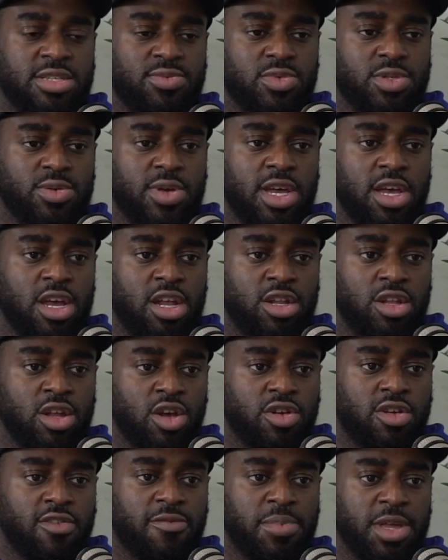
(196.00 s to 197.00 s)
was where a
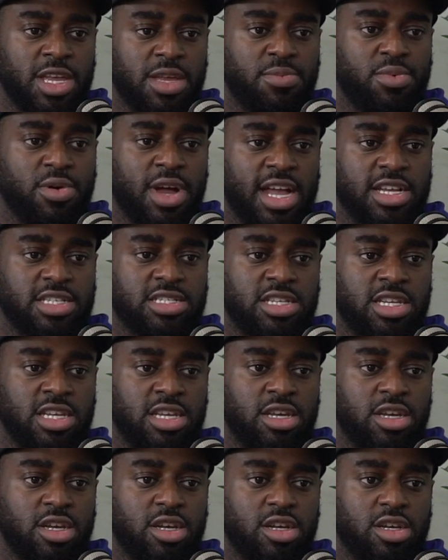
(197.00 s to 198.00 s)
load of people actually
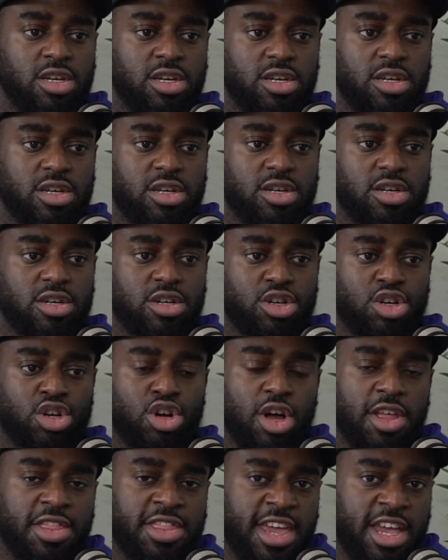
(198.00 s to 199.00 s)

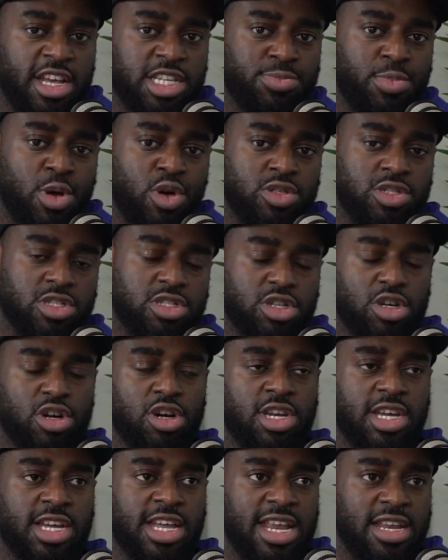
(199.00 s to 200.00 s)
got their exposure to
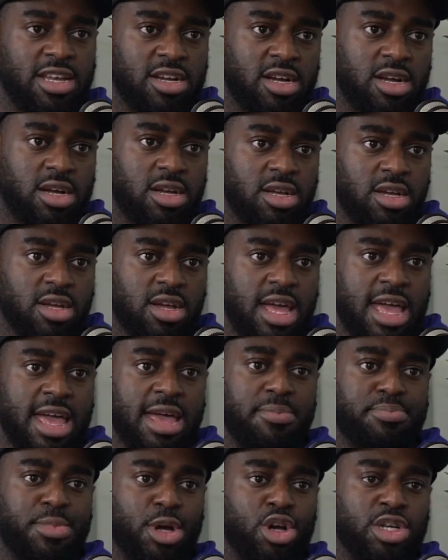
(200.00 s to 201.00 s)
Conor Gallagher.
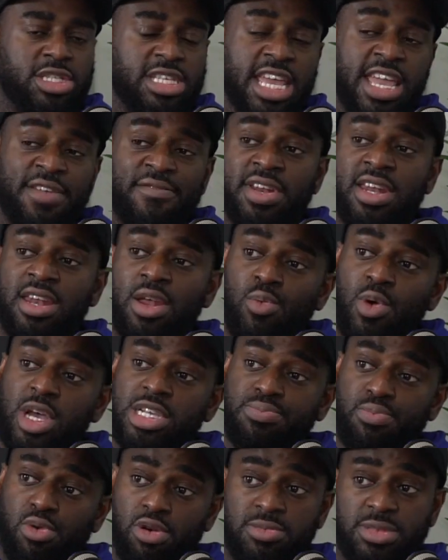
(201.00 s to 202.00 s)
Because even in a
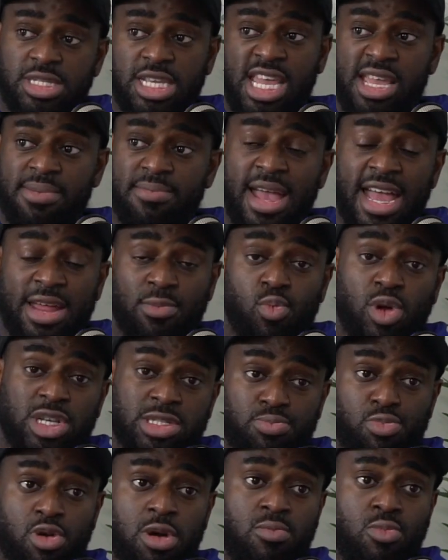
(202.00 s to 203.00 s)
West Brom team, and
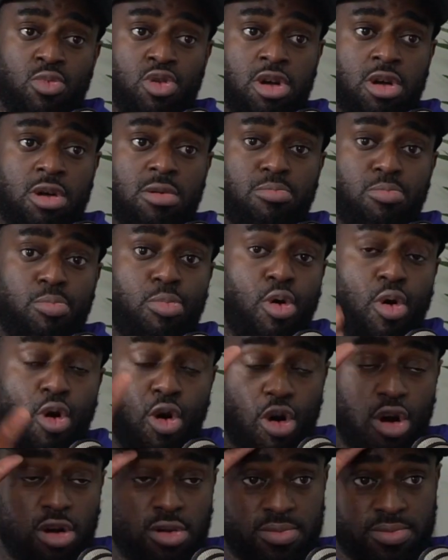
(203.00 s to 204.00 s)
West Brom were
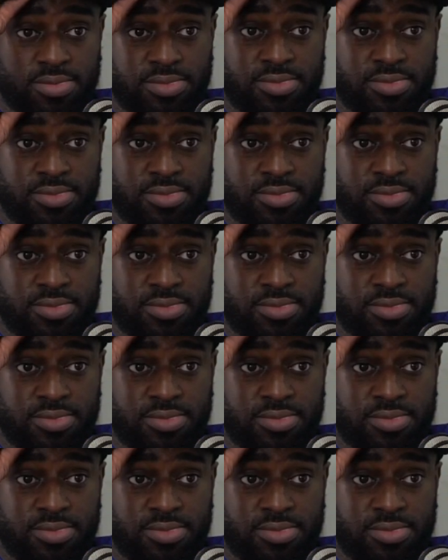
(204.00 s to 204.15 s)
poor,